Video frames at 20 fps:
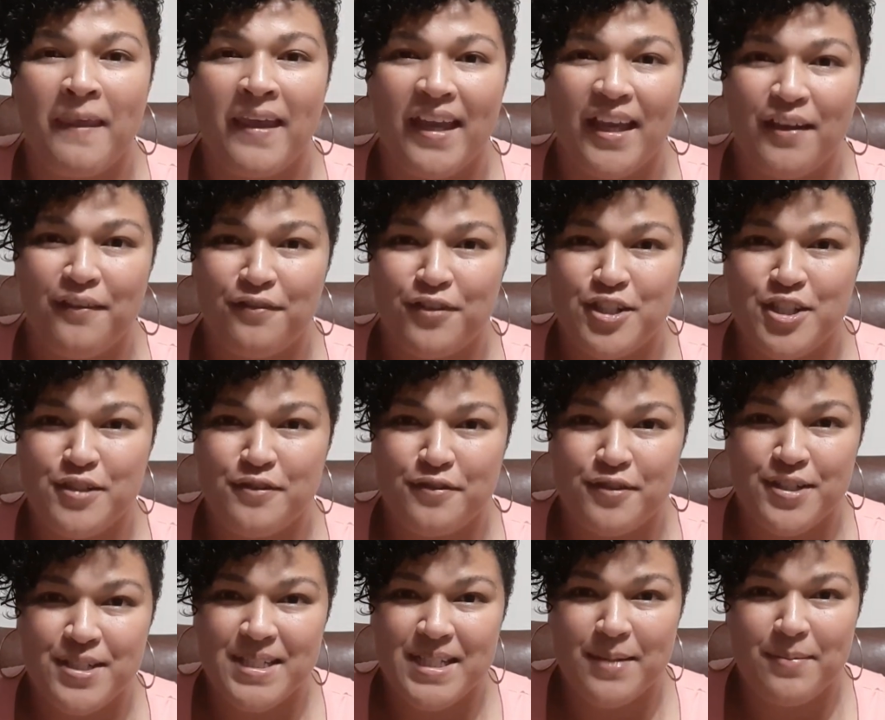If it's your
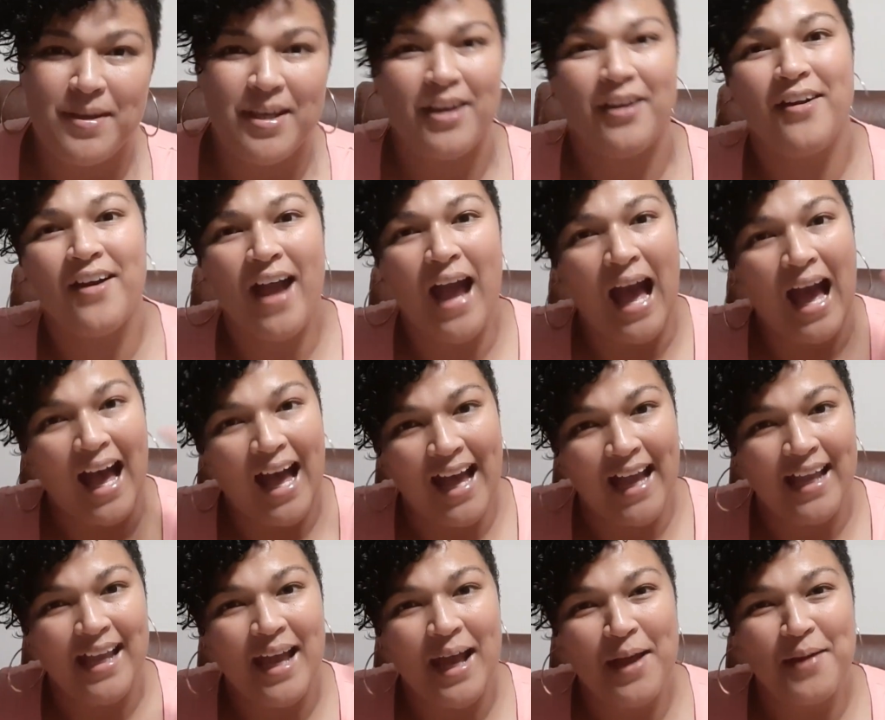first time here,
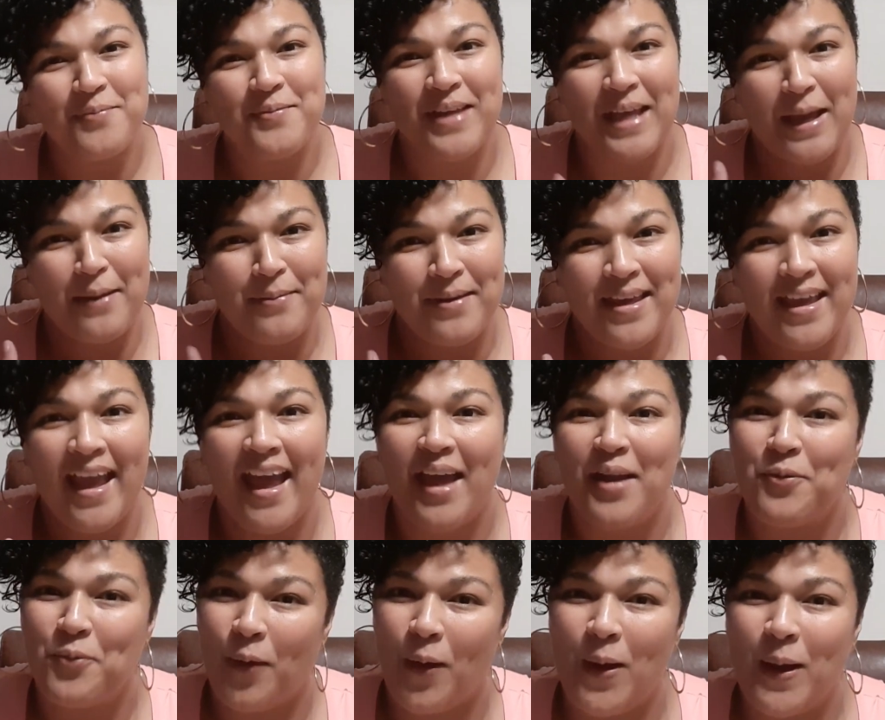hi, I'm Gabby
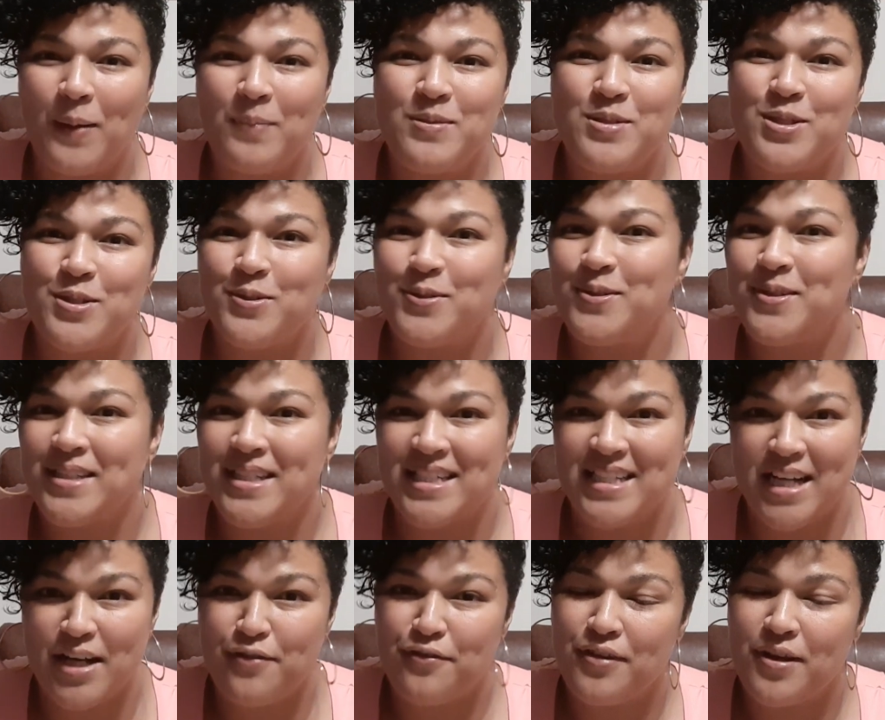and welcome to the
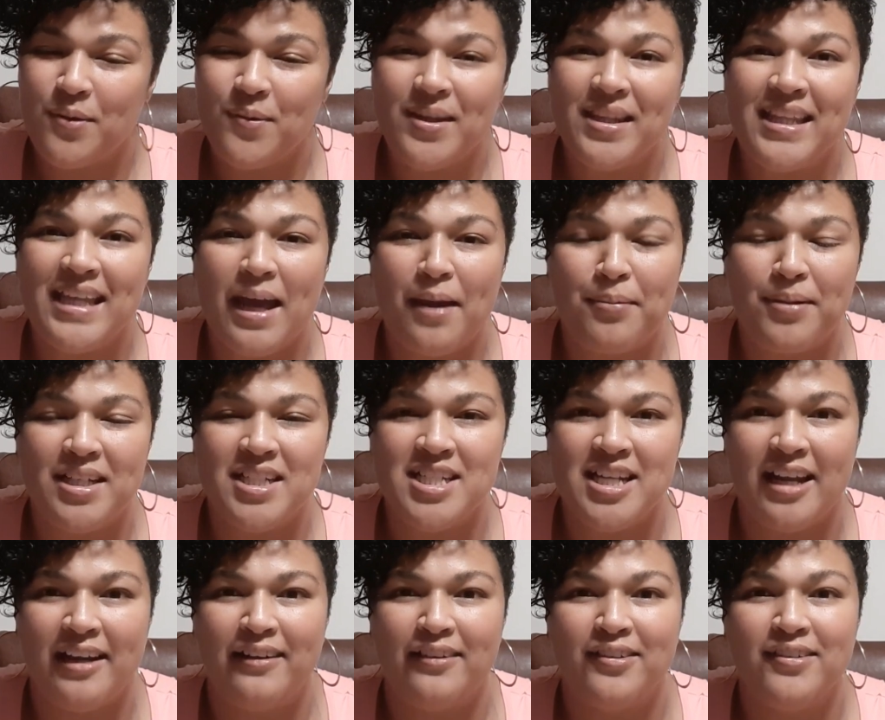Debt Free with Gabby
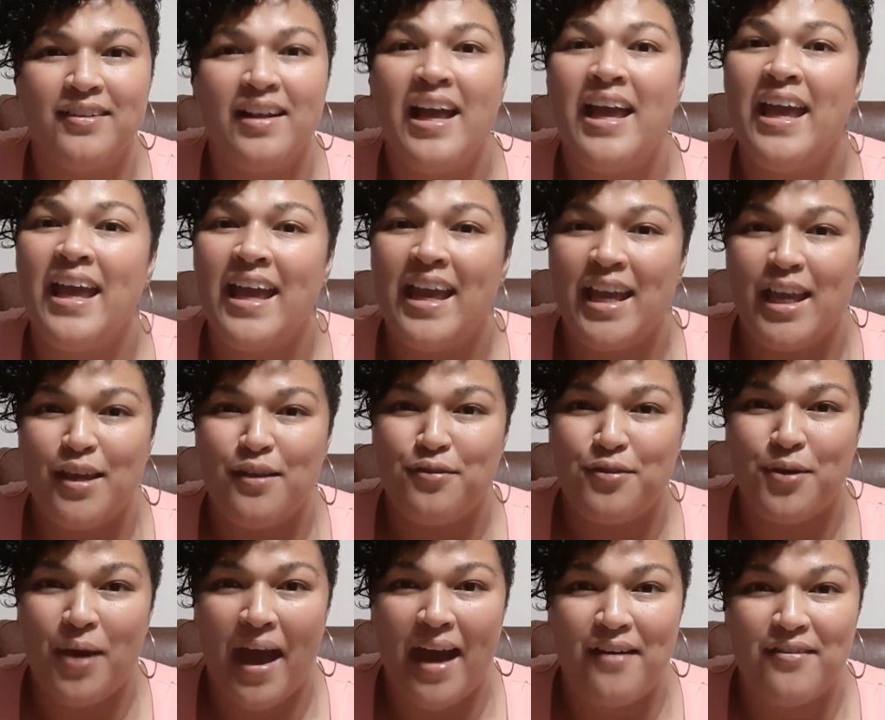channel. If
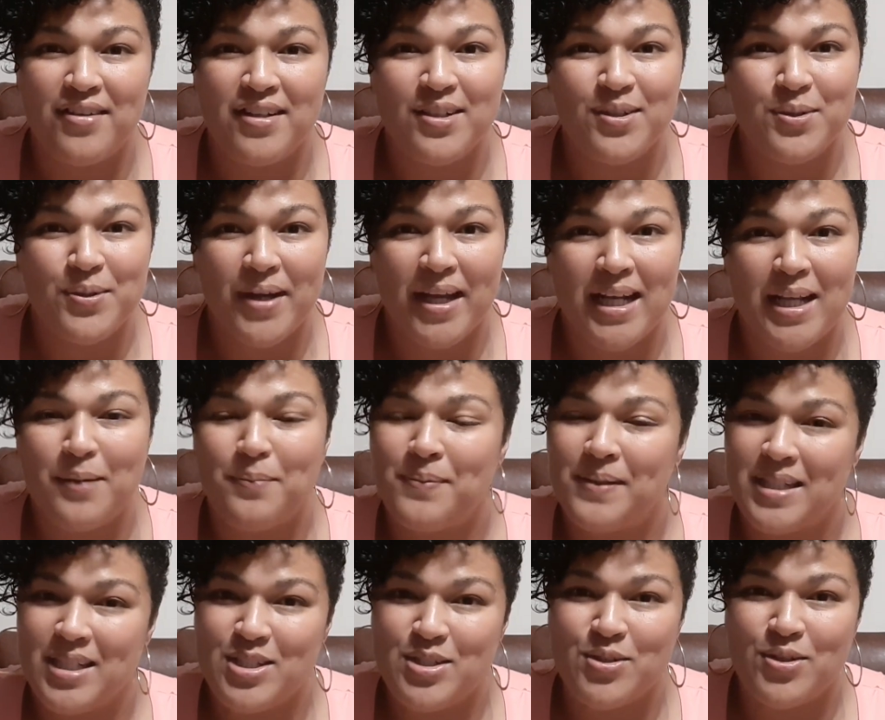you haven't already,
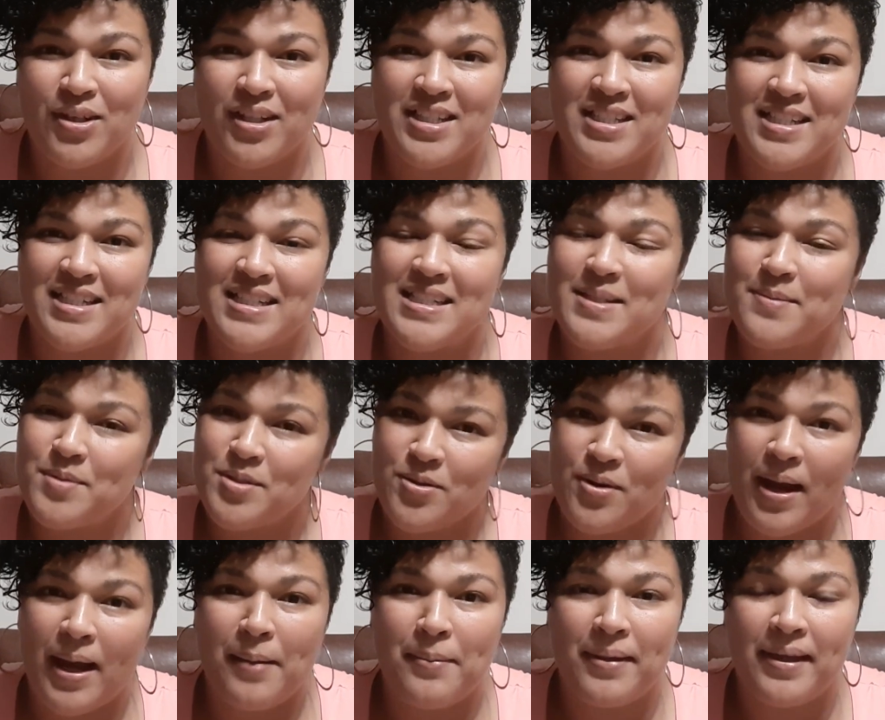please do consider
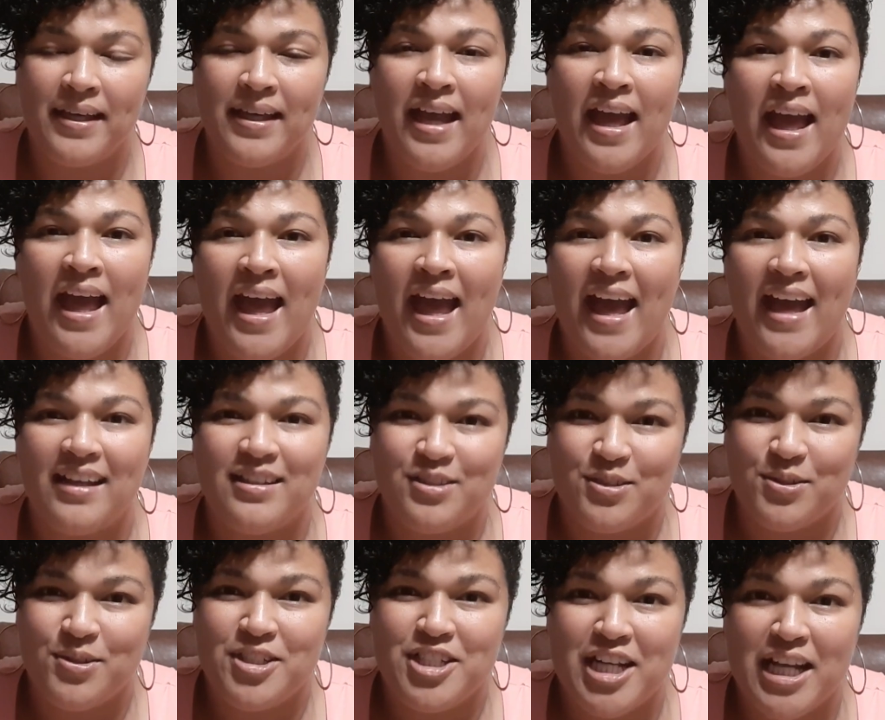subscribing and
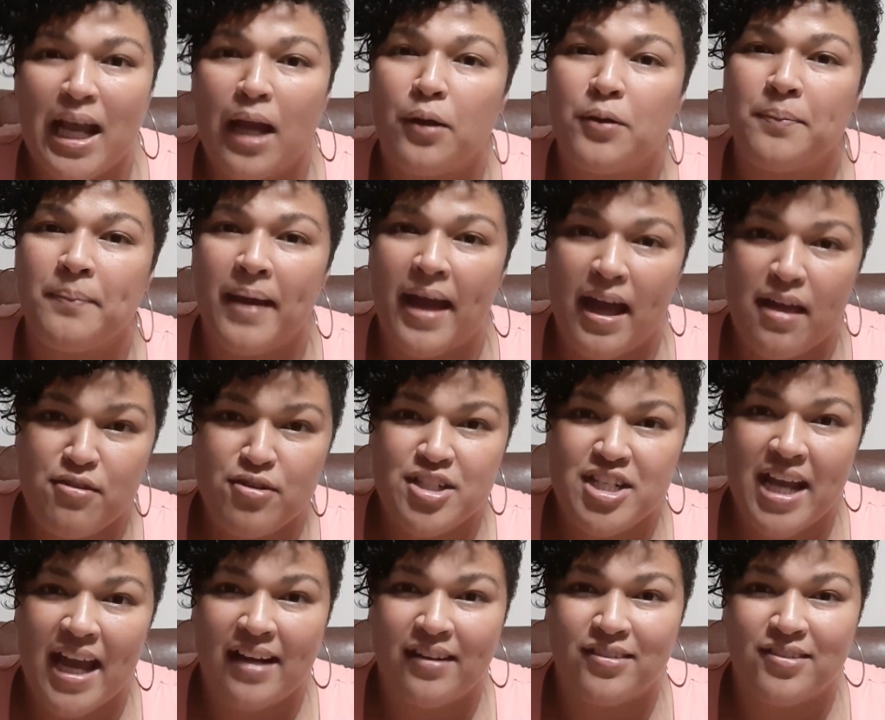do check out my other
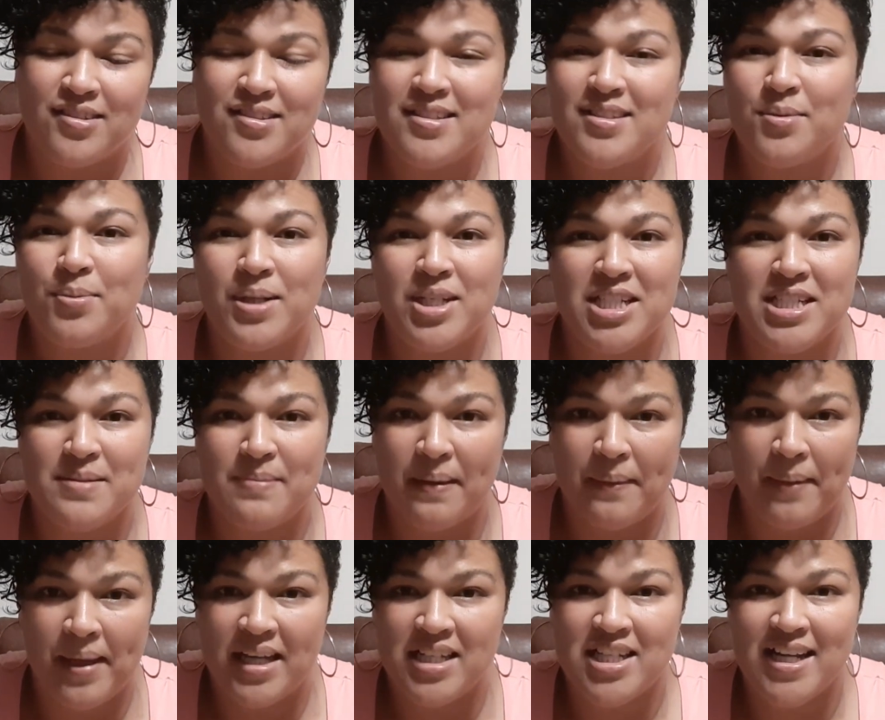channels, which is my
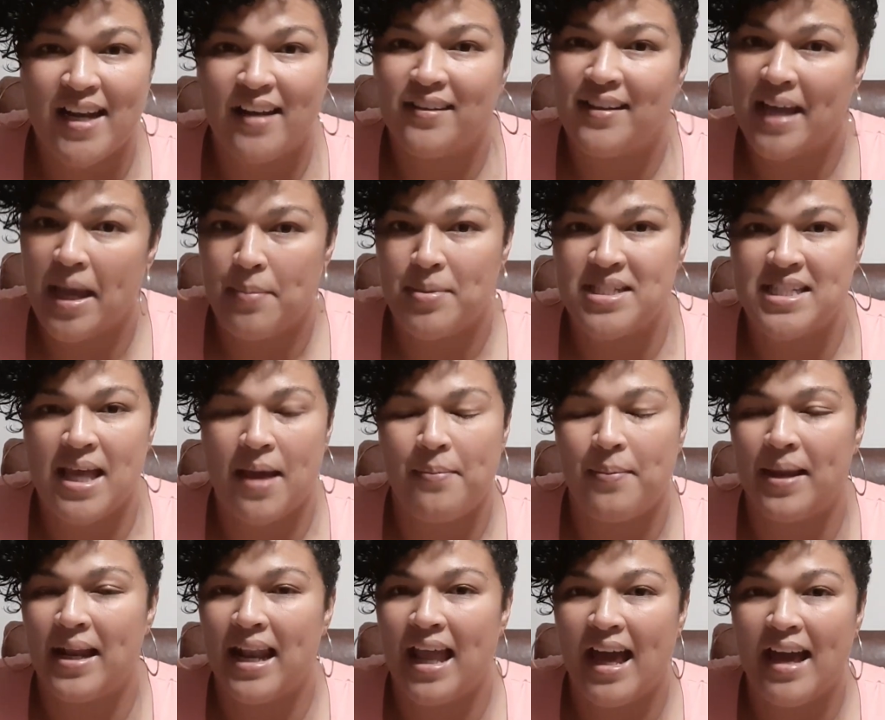main channel, Gabby's
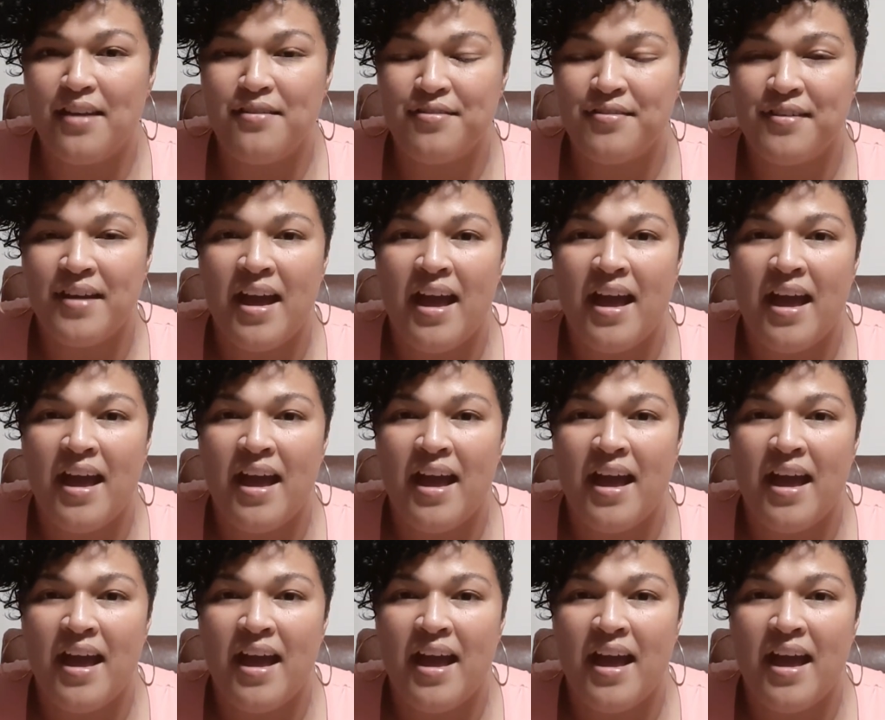Happy Life,